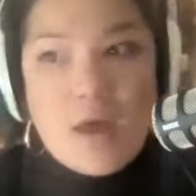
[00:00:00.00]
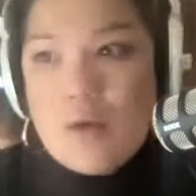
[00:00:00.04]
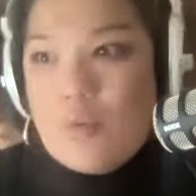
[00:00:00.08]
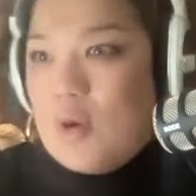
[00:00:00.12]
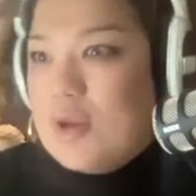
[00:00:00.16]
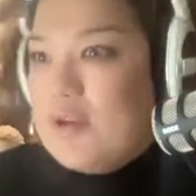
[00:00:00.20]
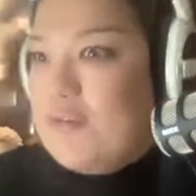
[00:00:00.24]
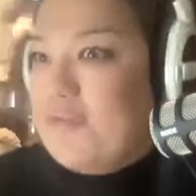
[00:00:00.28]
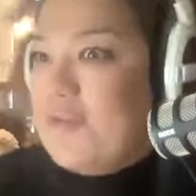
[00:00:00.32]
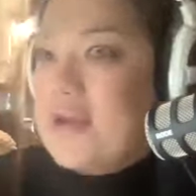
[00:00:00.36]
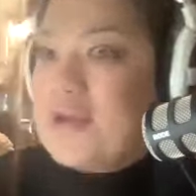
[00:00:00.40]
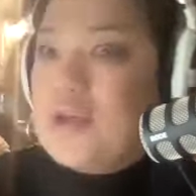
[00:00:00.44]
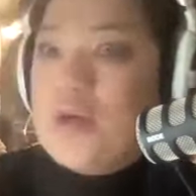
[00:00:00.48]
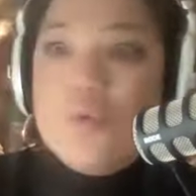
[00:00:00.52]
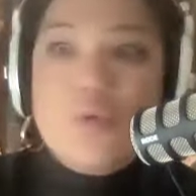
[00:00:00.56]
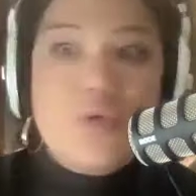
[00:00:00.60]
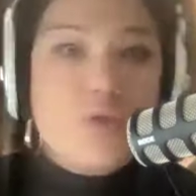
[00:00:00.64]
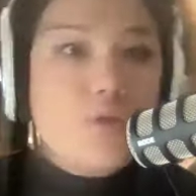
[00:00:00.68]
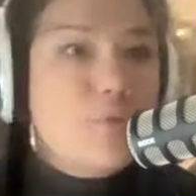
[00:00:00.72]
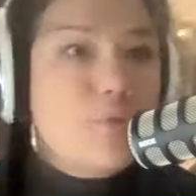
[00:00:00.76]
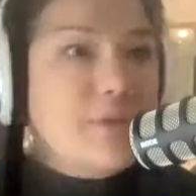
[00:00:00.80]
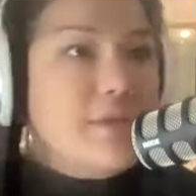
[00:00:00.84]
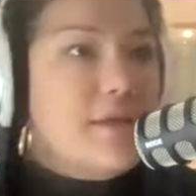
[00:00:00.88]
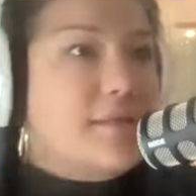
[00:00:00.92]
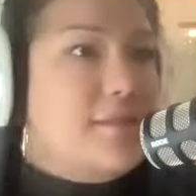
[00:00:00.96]
What if I don't
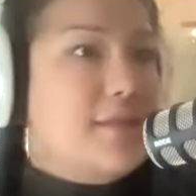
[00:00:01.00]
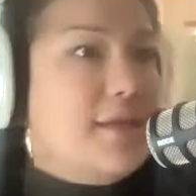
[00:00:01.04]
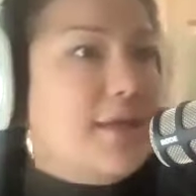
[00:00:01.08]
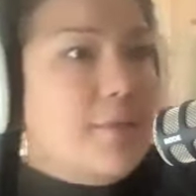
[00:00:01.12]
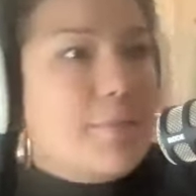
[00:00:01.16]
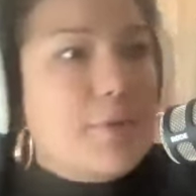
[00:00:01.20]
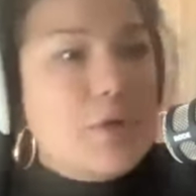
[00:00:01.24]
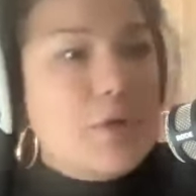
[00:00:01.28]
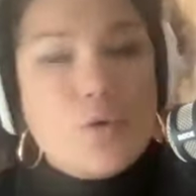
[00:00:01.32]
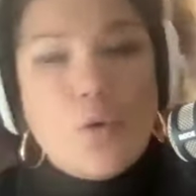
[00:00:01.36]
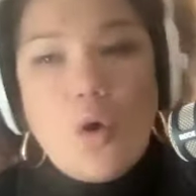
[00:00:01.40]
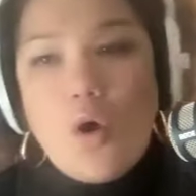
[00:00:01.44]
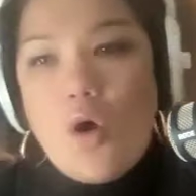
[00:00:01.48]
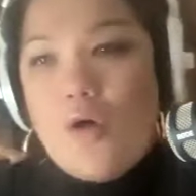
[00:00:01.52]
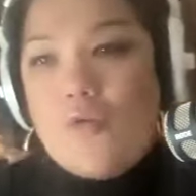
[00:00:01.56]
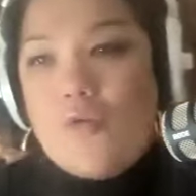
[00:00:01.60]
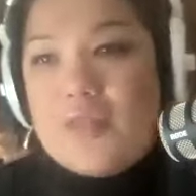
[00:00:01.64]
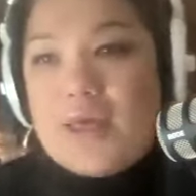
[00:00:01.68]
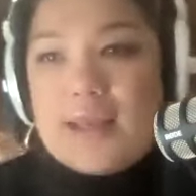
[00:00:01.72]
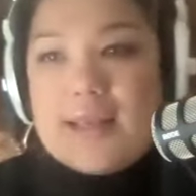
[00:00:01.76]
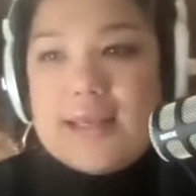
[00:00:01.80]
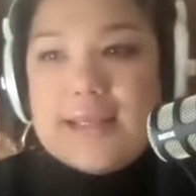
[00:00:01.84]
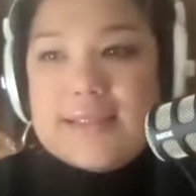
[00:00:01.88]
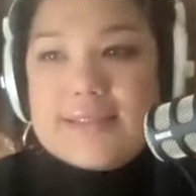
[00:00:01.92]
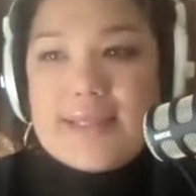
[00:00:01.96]
do what they think I'm going to do? All of
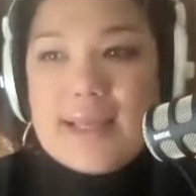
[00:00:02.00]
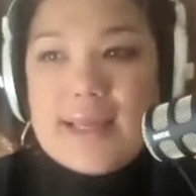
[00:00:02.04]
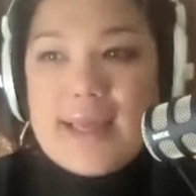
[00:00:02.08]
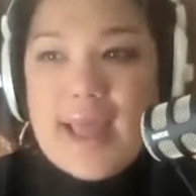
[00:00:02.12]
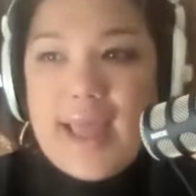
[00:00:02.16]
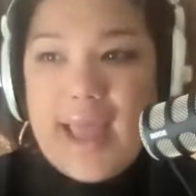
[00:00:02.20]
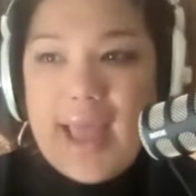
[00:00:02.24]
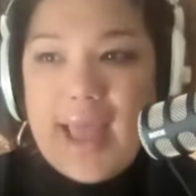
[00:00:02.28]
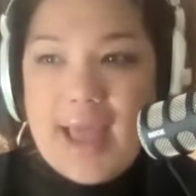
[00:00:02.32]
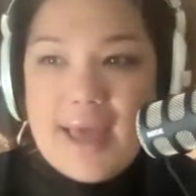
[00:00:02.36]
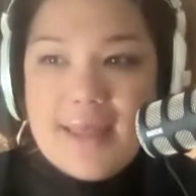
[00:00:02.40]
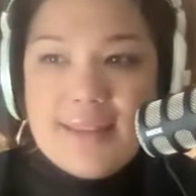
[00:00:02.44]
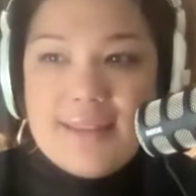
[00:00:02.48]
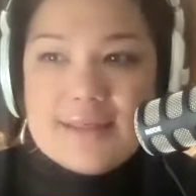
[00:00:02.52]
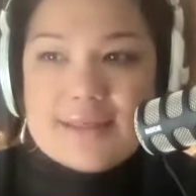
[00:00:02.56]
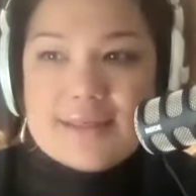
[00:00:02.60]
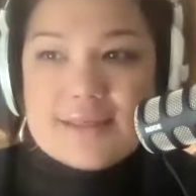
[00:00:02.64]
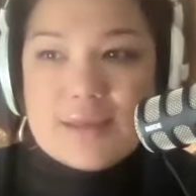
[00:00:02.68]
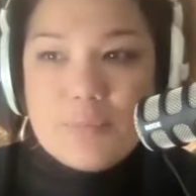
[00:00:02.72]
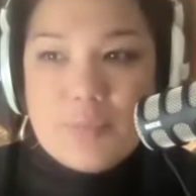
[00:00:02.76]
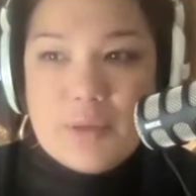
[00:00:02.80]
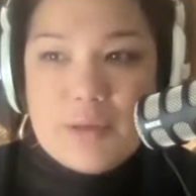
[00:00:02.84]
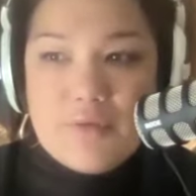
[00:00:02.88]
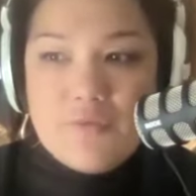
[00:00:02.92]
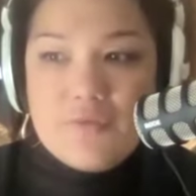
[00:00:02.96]
that. It's like I had this
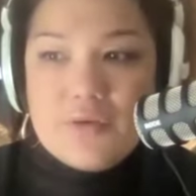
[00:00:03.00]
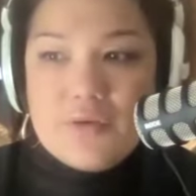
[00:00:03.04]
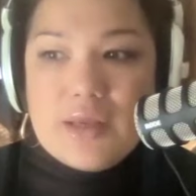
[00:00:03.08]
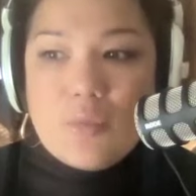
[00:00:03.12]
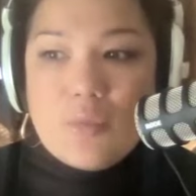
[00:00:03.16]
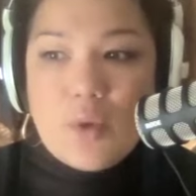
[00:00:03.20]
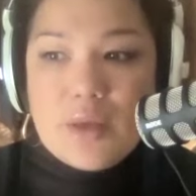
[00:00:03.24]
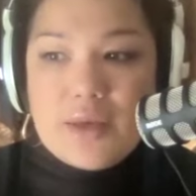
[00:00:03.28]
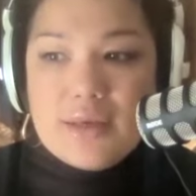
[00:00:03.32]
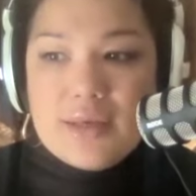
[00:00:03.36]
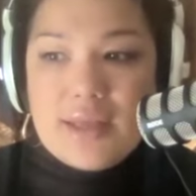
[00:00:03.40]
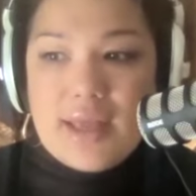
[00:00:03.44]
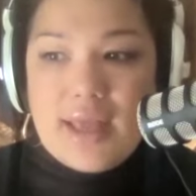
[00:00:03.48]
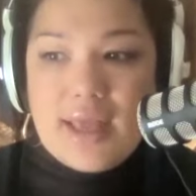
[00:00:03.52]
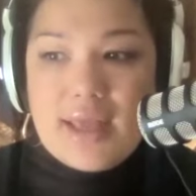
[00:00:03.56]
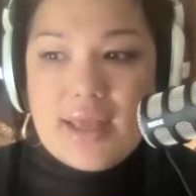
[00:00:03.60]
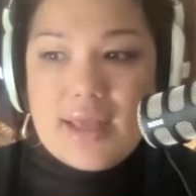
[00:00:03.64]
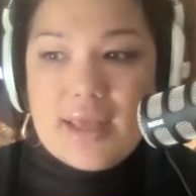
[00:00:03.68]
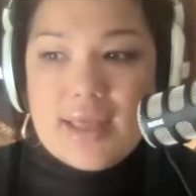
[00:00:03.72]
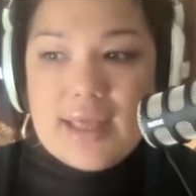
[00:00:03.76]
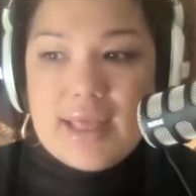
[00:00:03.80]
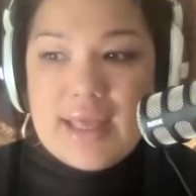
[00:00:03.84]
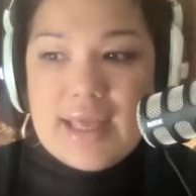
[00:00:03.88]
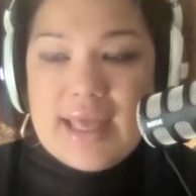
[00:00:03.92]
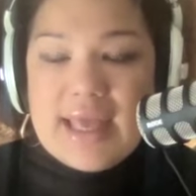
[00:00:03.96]
epiphany one
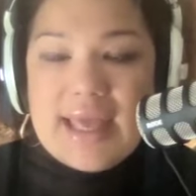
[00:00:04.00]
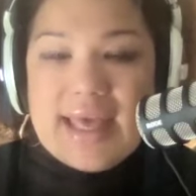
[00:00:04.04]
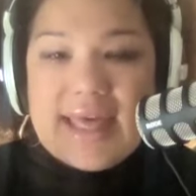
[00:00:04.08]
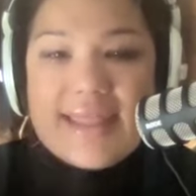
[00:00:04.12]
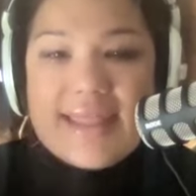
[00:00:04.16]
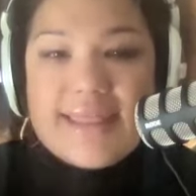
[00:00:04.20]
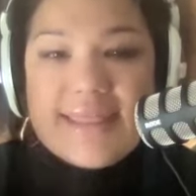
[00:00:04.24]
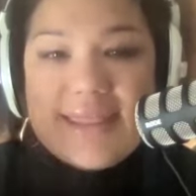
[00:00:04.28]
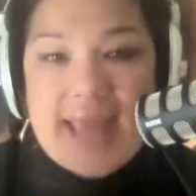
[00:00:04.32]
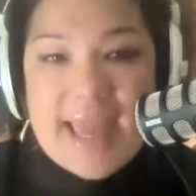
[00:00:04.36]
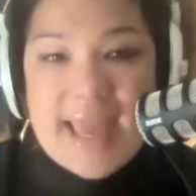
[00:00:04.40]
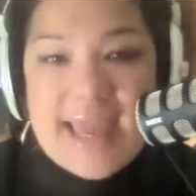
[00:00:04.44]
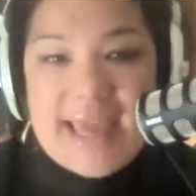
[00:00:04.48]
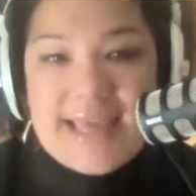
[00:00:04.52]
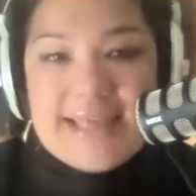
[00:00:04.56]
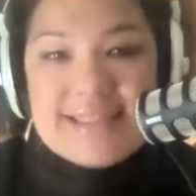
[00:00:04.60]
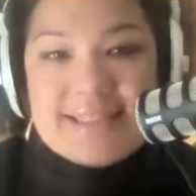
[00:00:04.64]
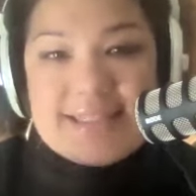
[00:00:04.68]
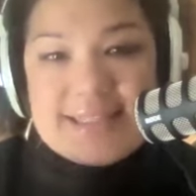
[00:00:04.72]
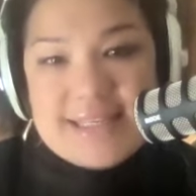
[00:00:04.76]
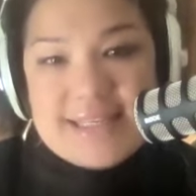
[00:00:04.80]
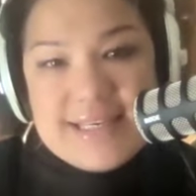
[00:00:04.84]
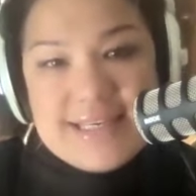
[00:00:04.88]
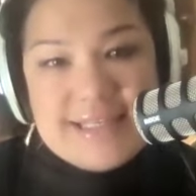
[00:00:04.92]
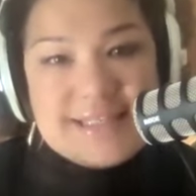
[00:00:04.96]
day. They
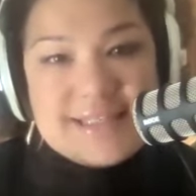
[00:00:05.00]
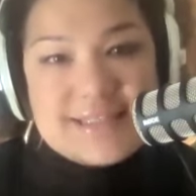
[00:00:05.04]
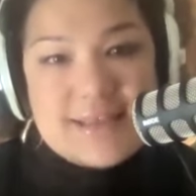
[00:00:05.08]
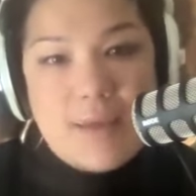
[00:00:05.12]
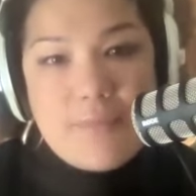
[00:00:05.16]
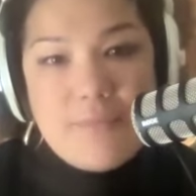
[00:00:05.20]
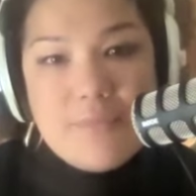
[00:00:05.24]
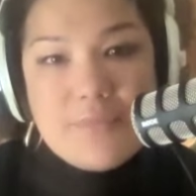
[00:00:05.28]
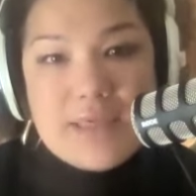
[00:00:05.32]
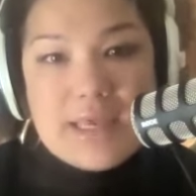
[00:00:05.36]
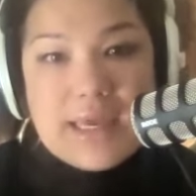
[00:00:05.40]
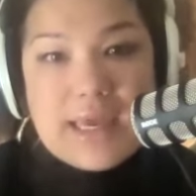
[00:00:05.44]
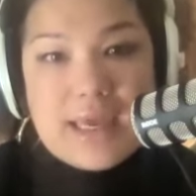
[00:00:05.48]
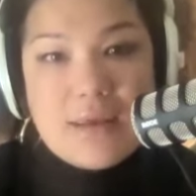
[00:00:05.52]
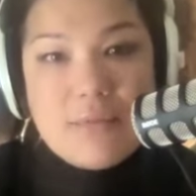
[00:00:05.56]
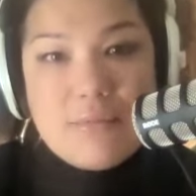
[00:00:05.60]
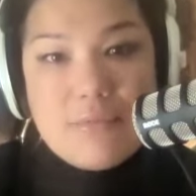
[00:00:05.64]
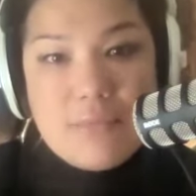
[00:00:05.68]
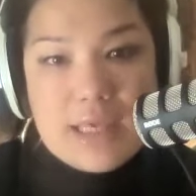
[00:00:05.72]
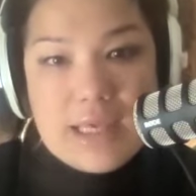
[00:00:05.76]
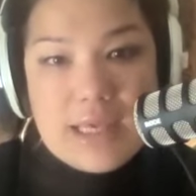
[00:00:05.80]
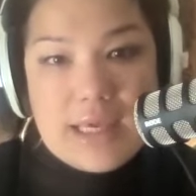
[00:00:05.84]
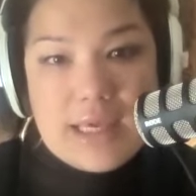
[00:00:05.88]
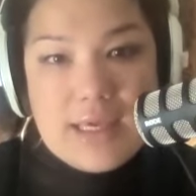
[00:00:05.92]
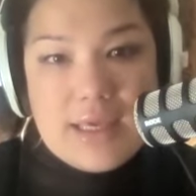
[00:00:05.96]
see something
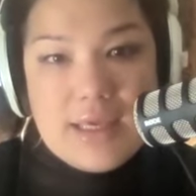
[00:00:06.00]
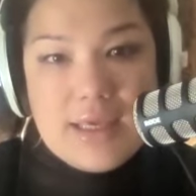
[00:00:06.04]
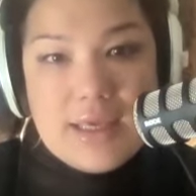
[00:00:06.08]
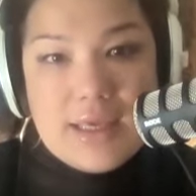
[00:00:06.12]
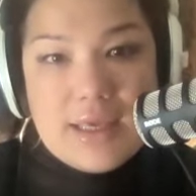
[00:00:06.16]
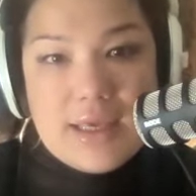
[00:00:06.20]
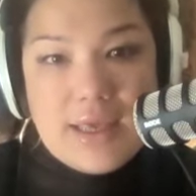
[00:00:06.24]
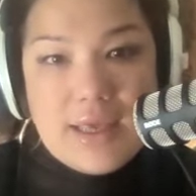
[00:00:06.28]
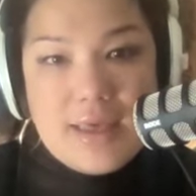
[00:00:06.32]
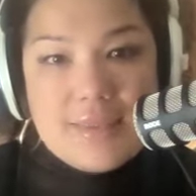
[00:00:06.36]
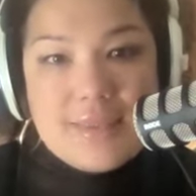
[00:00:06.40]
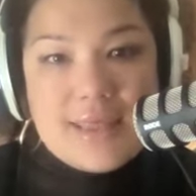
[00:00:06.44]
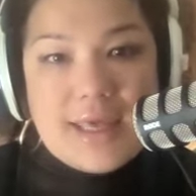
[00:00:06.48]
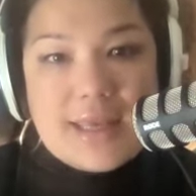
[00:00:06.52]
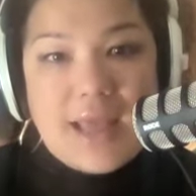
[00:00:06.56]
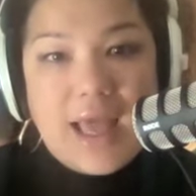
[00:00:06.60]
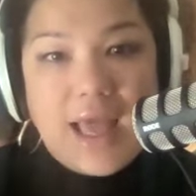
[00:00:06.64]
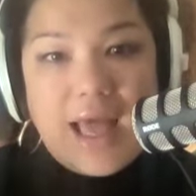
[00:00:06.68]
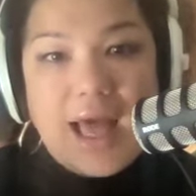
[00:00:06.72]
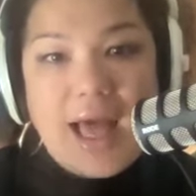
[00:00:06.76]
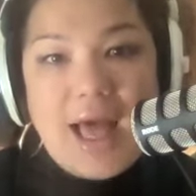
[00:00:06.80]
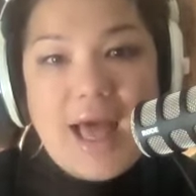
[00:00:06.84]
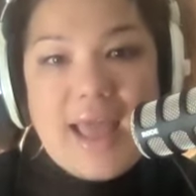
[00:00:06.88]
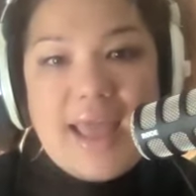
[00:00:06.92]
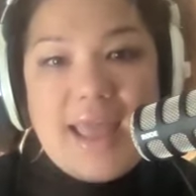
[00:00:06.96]
in me that
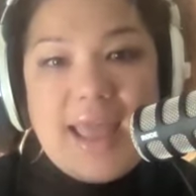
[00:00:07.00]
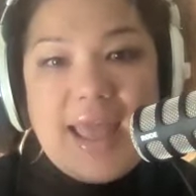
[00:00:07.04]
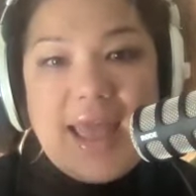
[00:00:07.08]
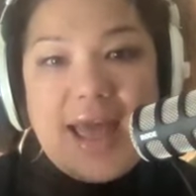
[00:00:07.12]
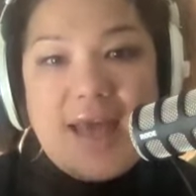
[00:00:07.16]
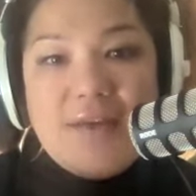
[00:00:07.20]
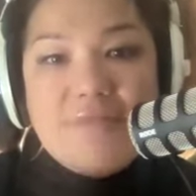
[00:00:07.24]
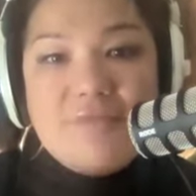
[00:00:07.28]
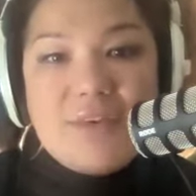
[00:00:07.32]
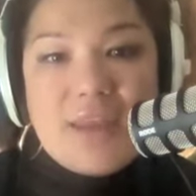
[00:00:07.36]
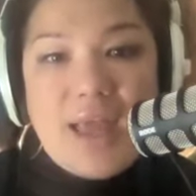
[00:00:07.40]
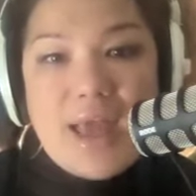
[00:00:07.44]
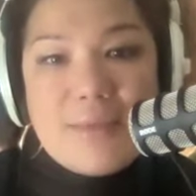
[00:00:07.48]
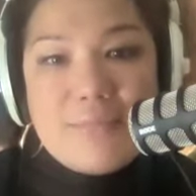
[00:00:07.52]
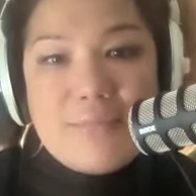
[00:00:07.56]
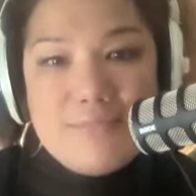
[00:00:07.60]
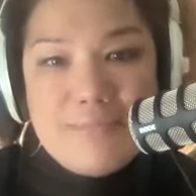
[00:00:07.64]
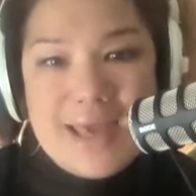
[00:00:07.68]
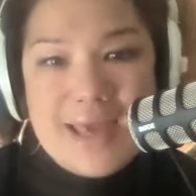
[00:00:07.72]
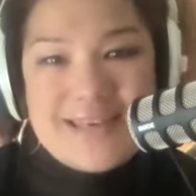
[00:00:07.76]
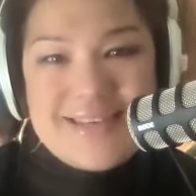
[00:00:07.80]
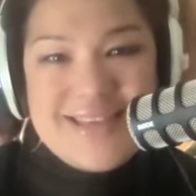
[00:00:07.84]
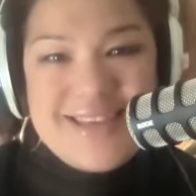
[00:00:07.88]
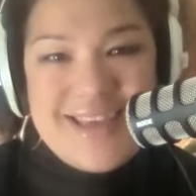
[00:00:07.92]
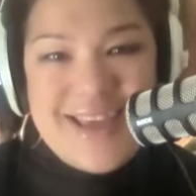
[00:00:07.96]
I have not
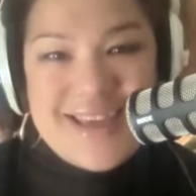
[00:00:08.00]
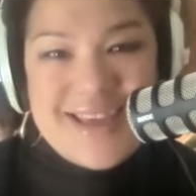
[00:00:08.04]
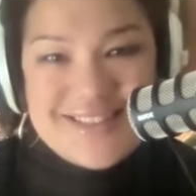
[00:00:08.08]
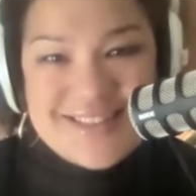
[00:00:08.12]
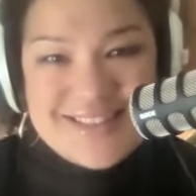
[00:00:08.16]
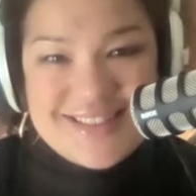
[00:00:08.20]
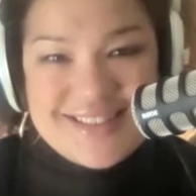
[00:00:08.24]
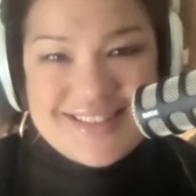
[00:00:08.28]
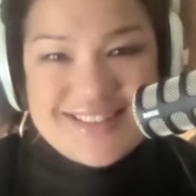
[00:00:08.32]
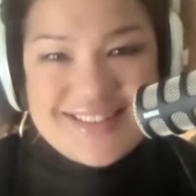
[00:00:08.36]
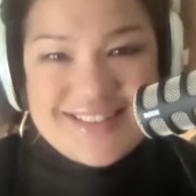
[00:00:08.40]
met yet.